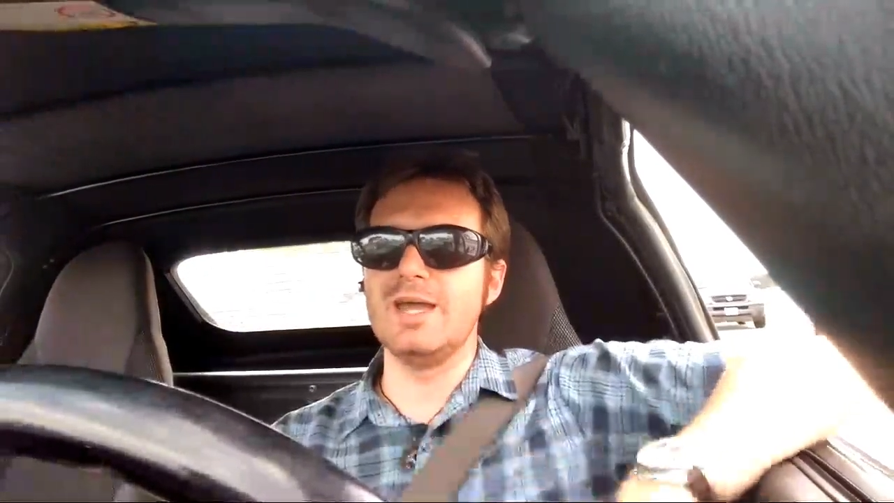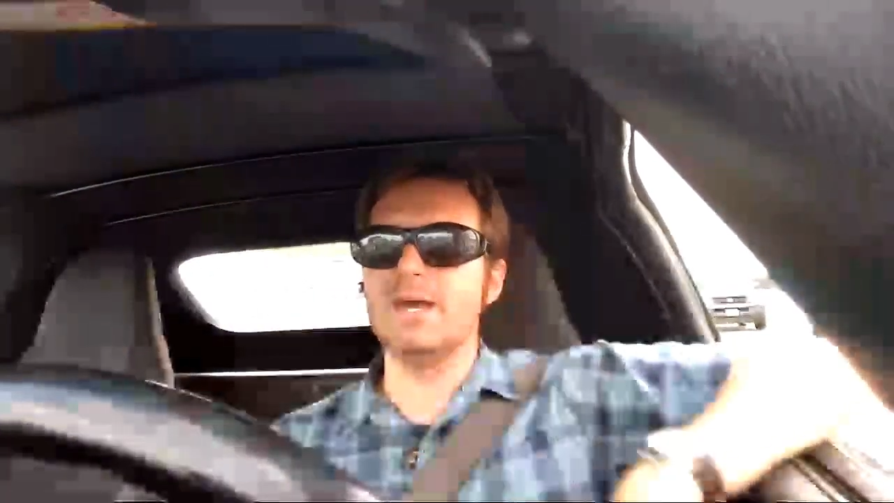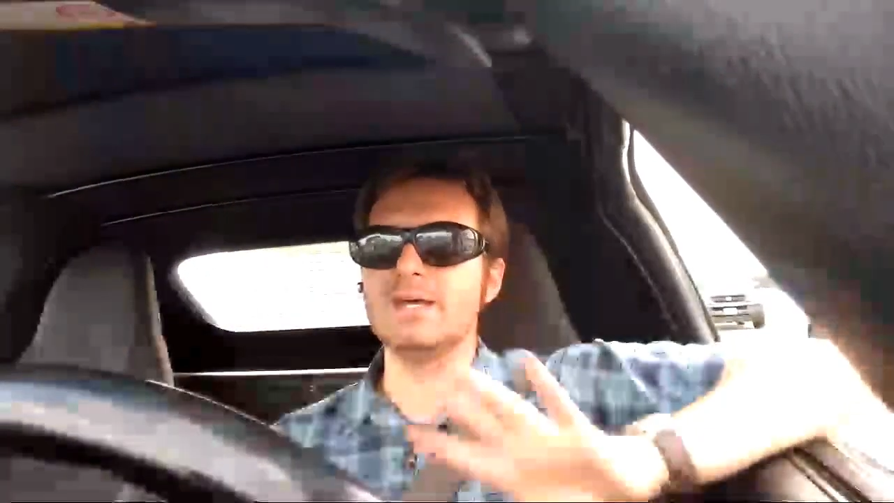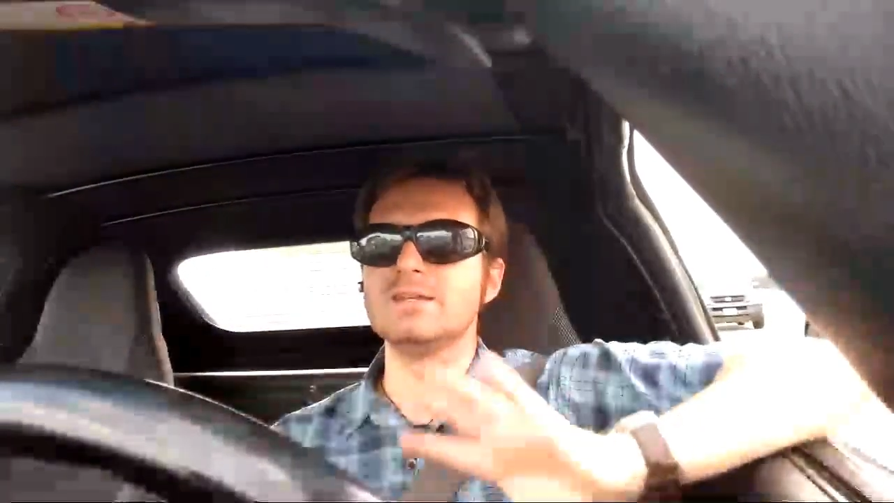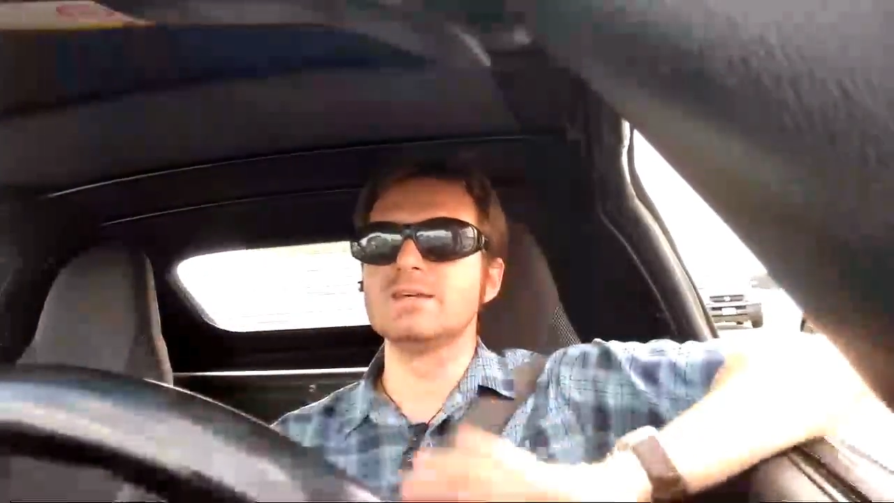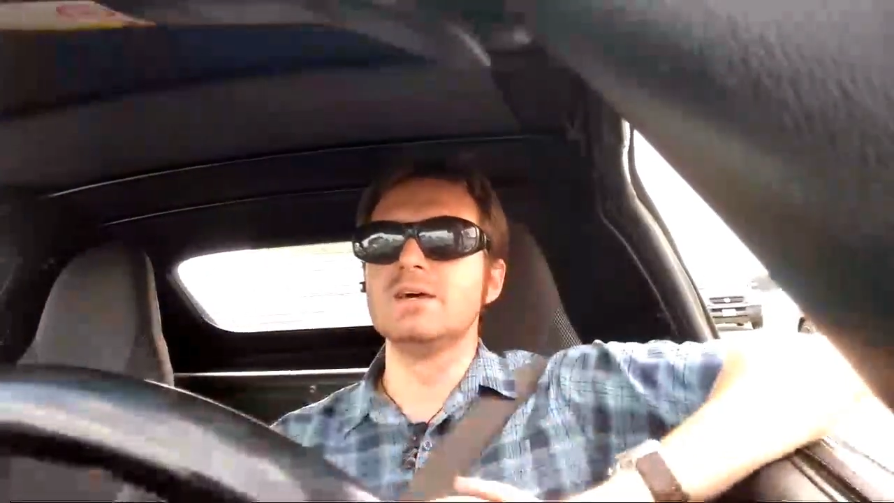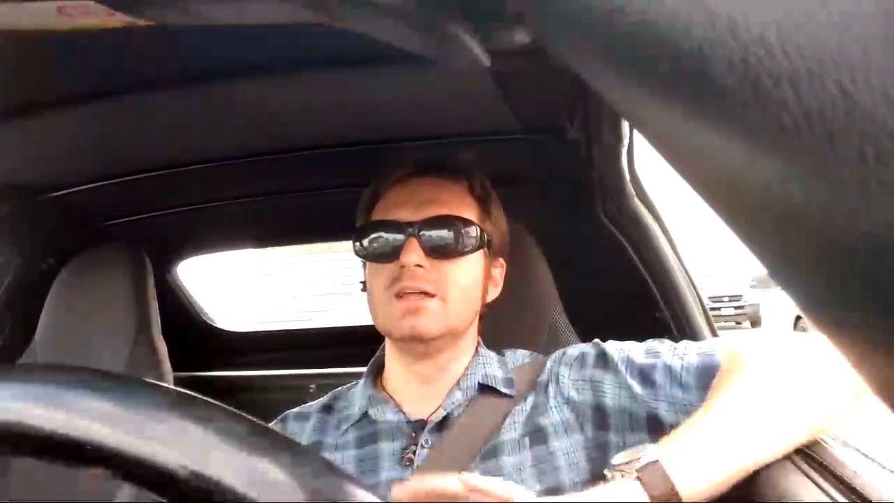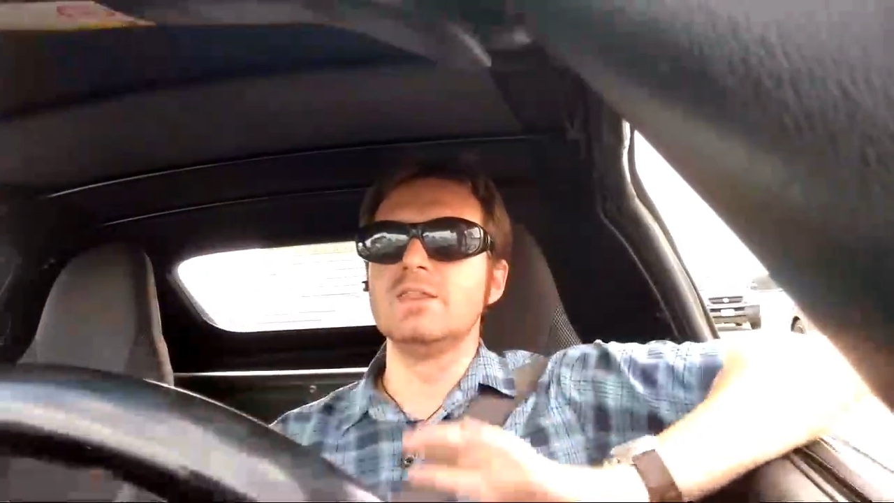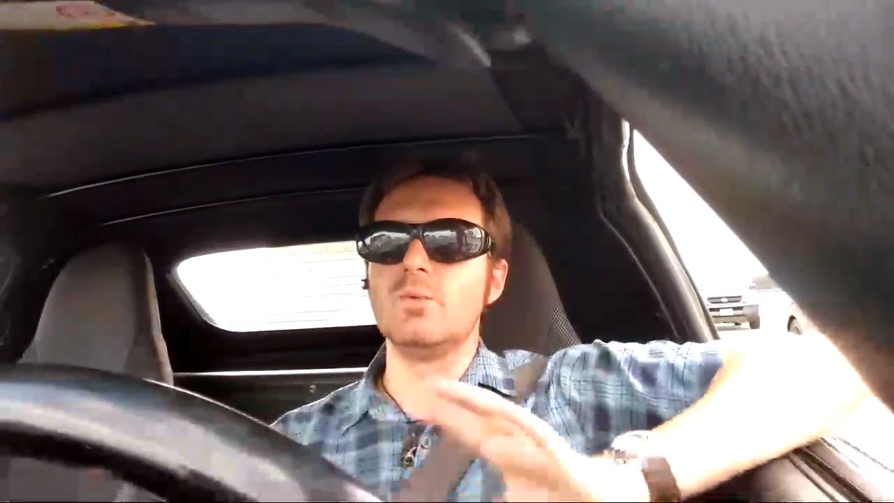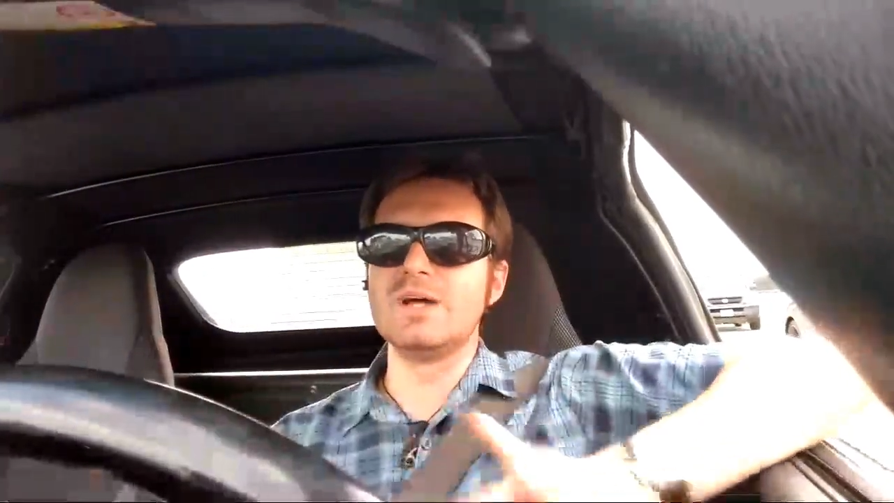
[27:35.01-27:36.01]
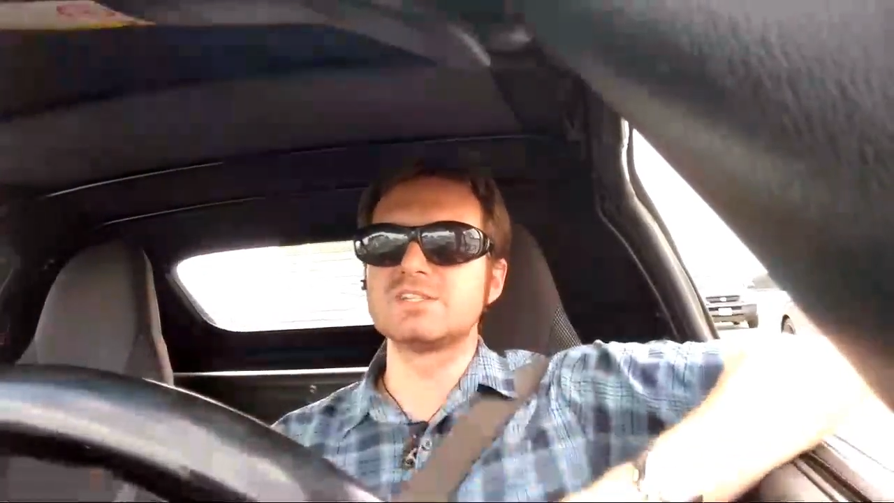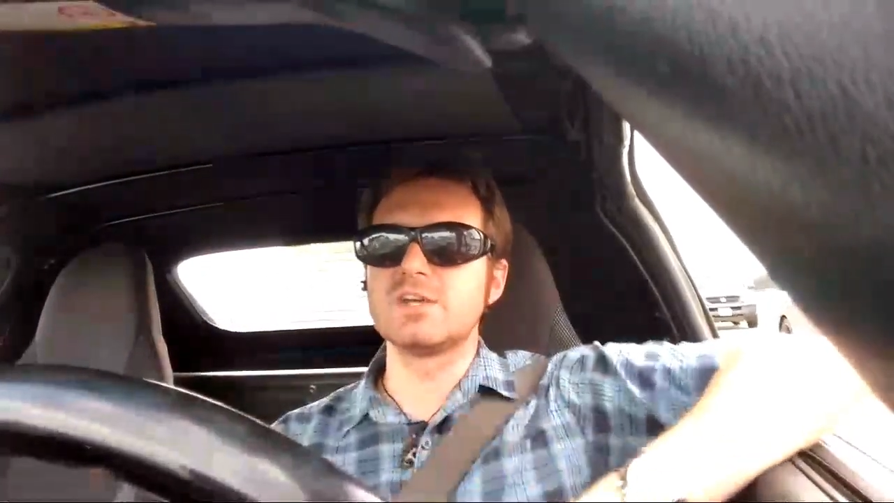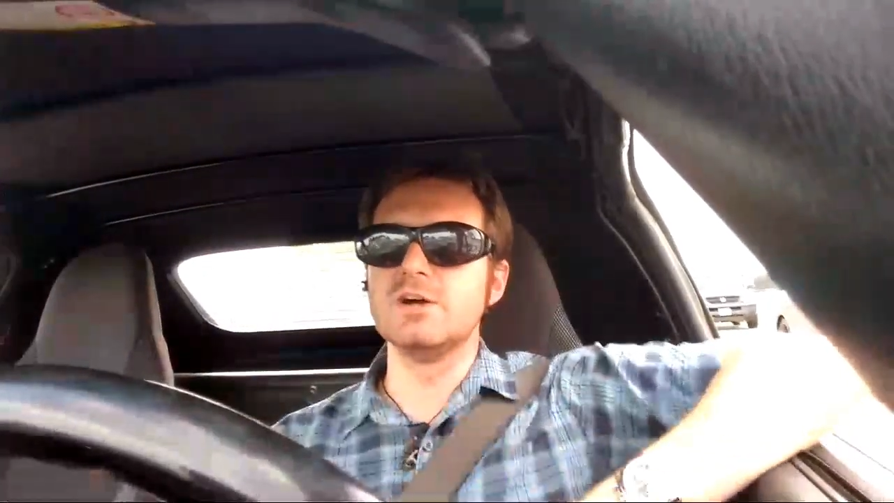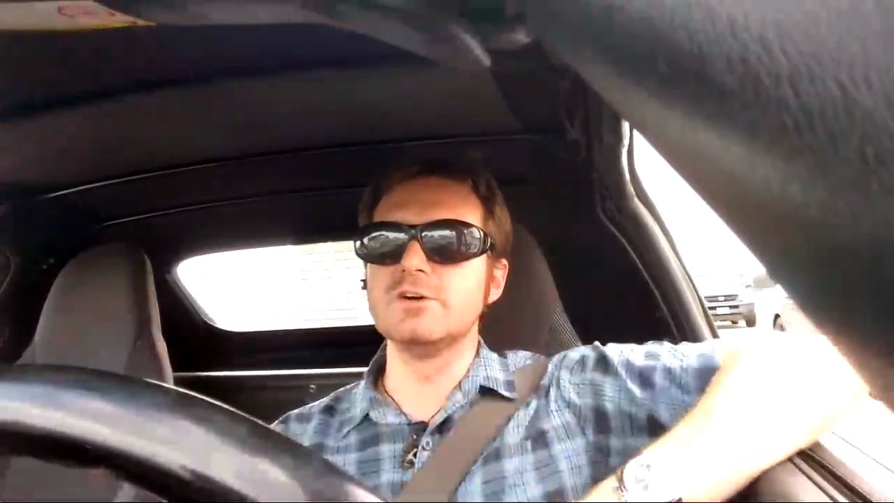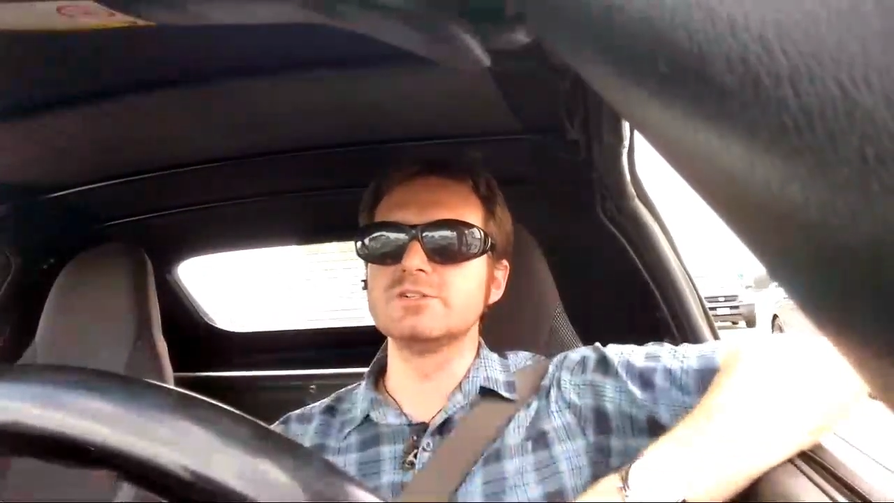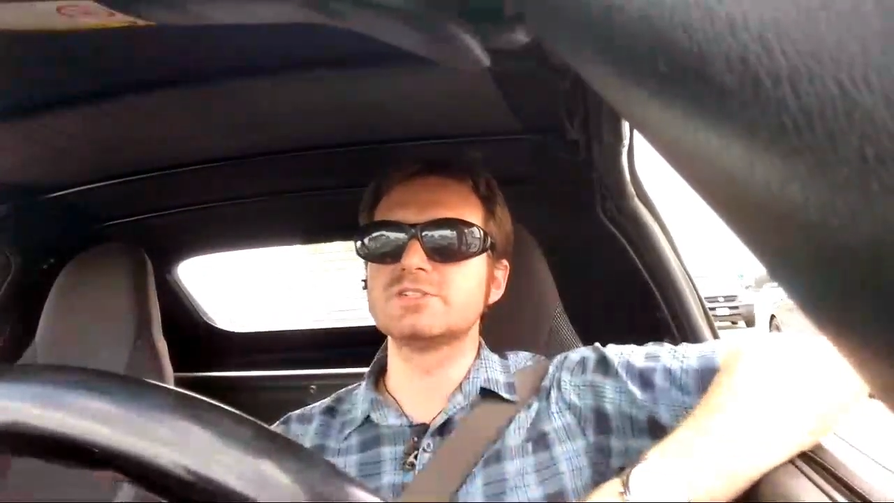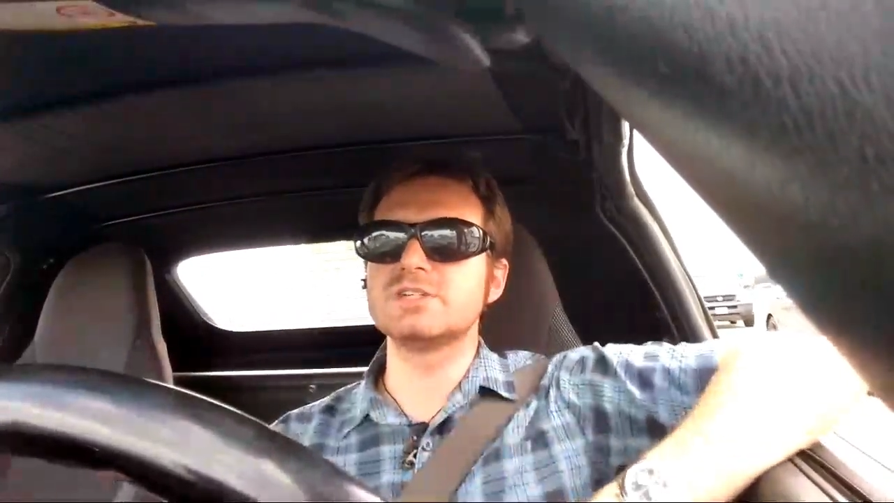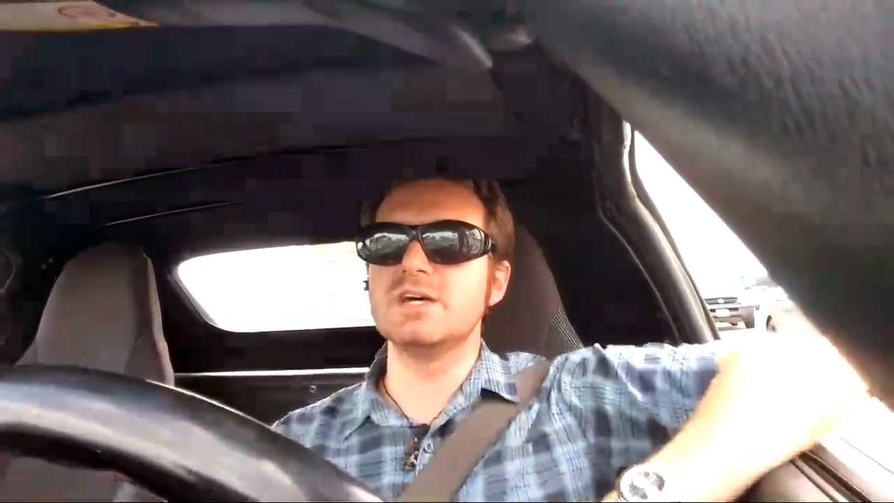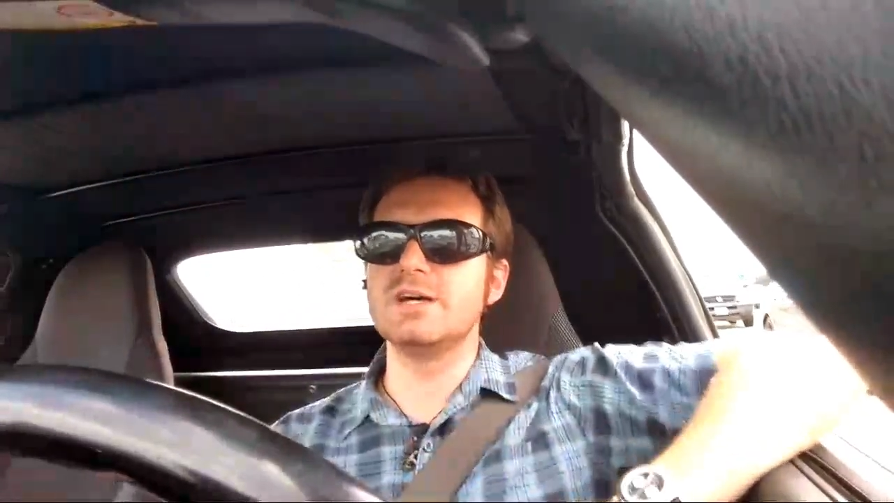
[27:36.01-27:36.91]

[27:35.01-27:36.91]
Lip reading: and the West Coast.